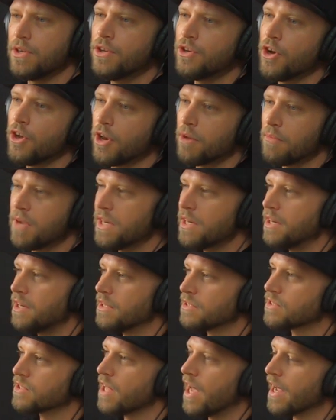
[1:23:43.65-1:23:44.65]
You know yeah. what I mean? And
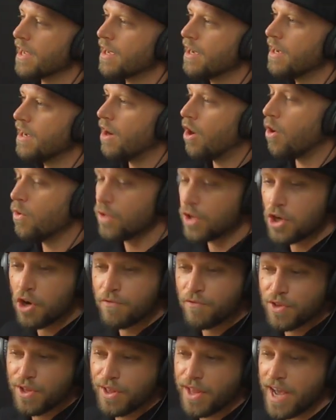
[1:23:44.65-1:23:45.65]
it's like only
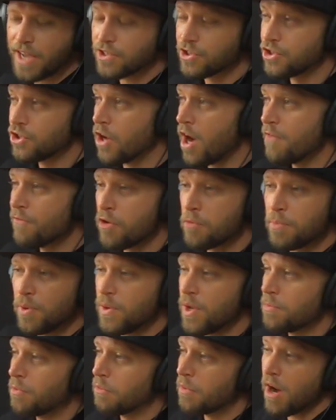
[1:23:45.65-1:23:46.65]
over the last year I've
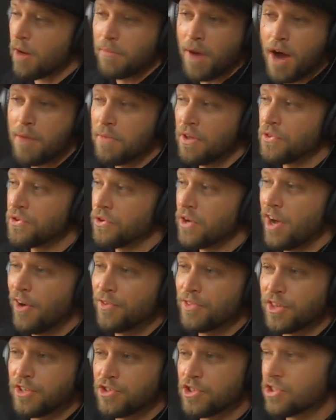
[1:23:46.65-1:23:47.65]
opened up about my mental
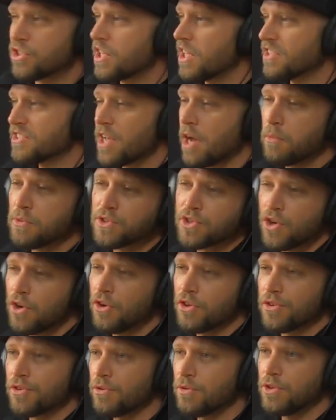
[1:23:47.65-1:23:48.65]
health and just things I was
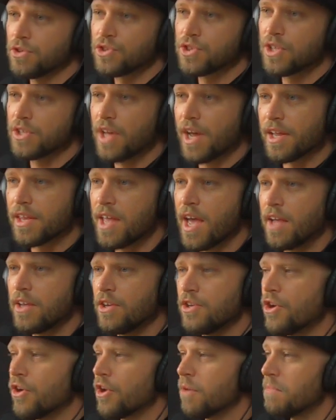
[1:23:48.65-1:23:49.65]
going through and shit like that.
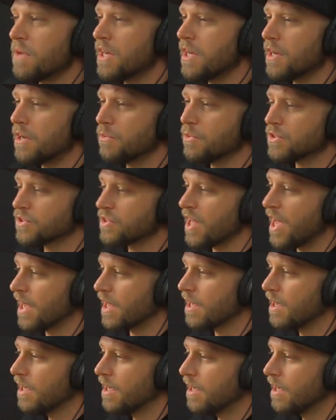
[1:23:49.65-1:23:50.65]
You know what I mean? And it was
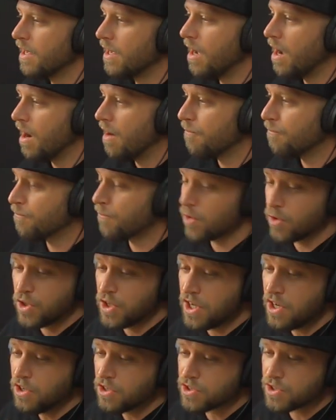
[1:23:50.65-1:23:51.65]
like for
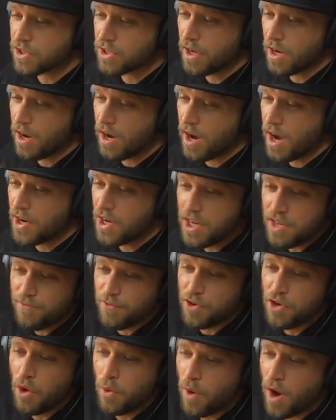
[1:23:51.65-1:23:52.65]
years I didn't
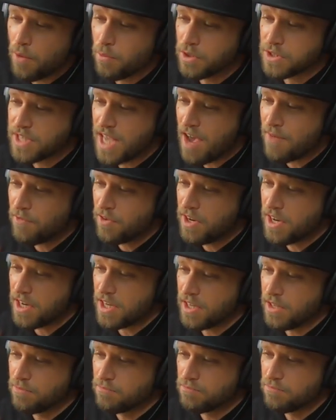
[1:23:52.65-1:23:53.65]
even know I was having
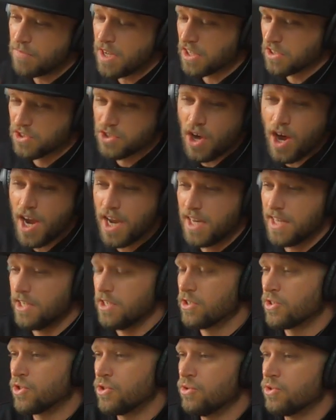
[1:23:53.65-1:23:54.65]
any anxiety
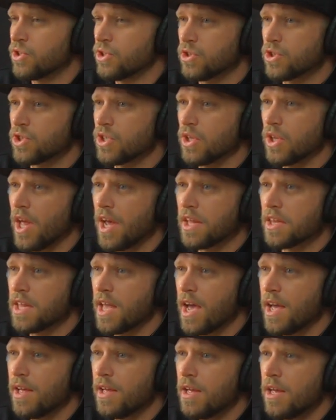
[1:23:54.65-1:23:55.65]
issues and shit like
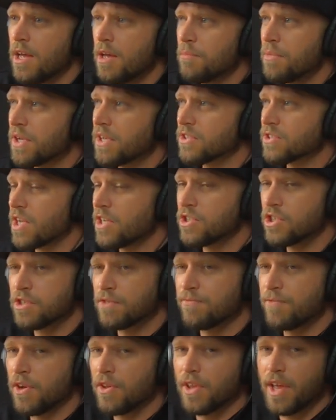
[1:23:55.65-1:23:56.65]
that because I
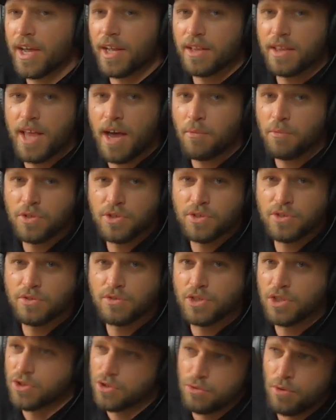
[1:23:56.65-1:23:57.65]
just felt like that was
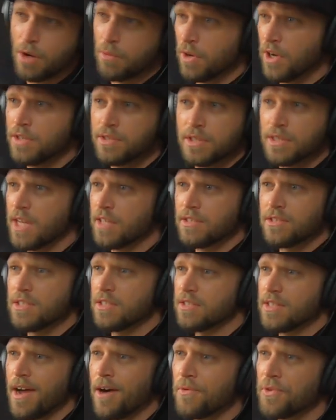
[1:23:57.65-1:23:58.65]
just who I was and that's
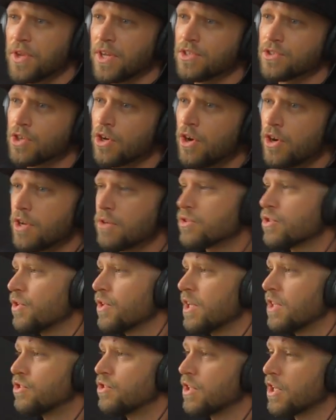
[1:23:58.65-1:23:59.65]
just how things are. And it's
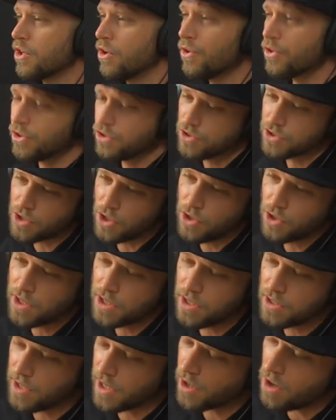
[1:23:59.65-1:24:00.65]
only as you get older and you start
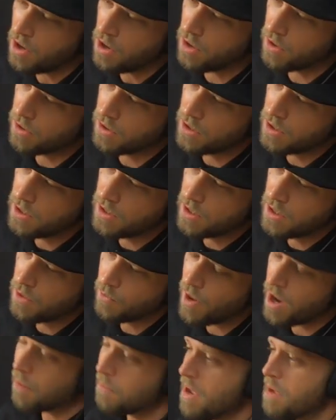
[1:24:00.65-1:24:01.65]
looking at it like, oh,
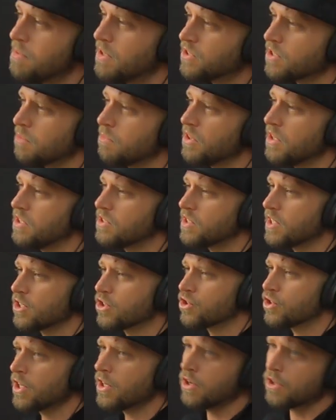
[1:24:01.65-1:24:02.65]
wow, maybe some of these things
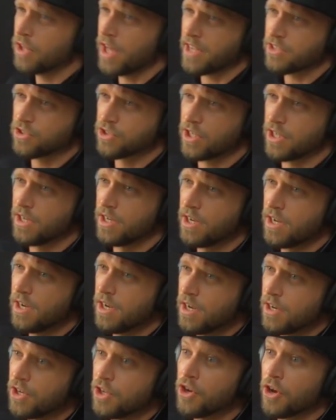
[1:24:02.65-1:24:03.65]
trigger that shit.
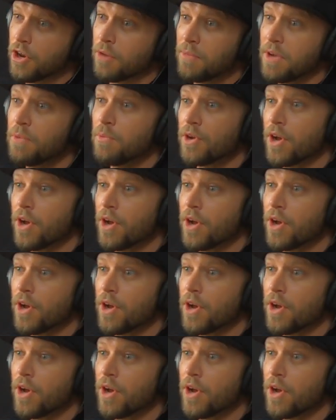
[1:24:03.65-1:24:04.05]
You know what I mean?